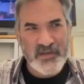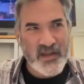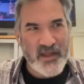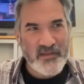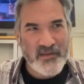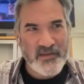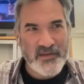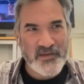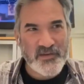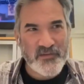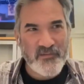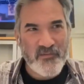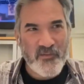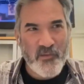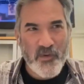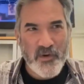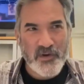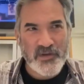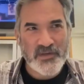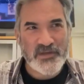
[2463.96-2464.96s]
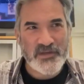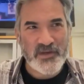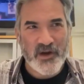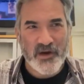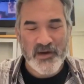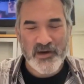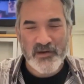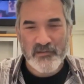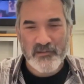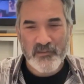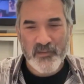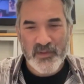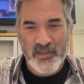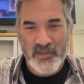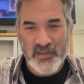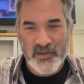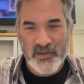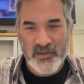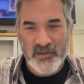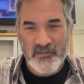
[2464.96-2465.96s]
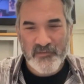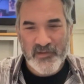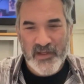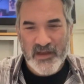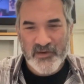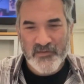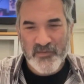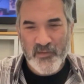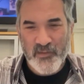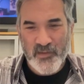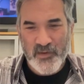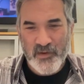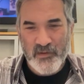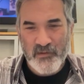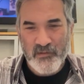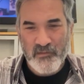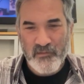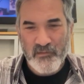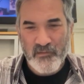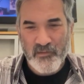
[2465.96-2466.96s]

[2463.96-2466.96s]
Does four start with the flash forward?